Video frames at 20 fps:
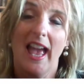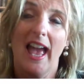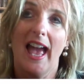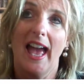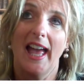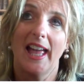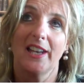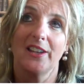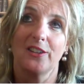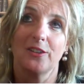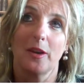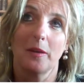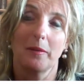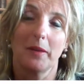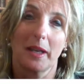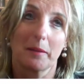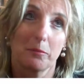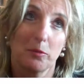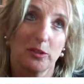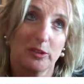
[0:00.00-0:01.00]
and
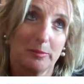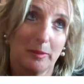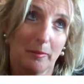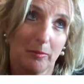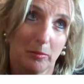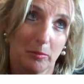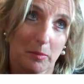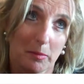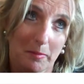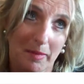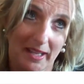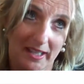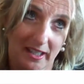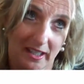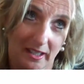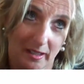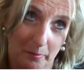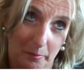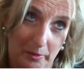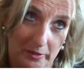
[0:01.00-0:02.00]
like most people would be
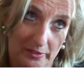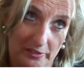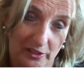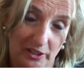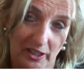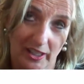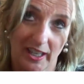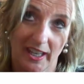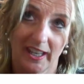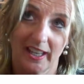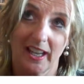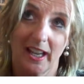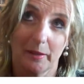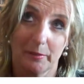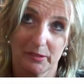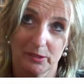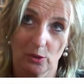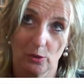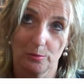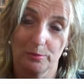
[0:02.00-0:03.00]
making a birthday cake, I
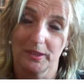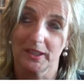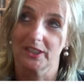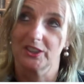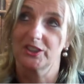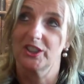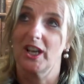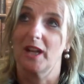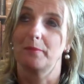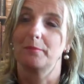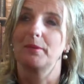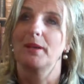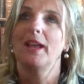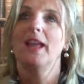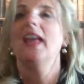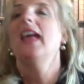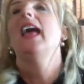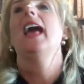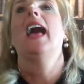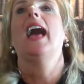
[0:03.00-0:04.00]
was opening a shop,
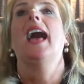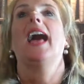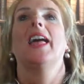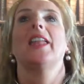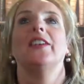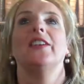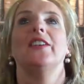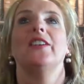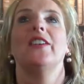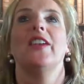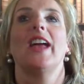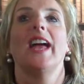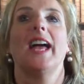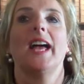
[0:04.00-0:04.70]
and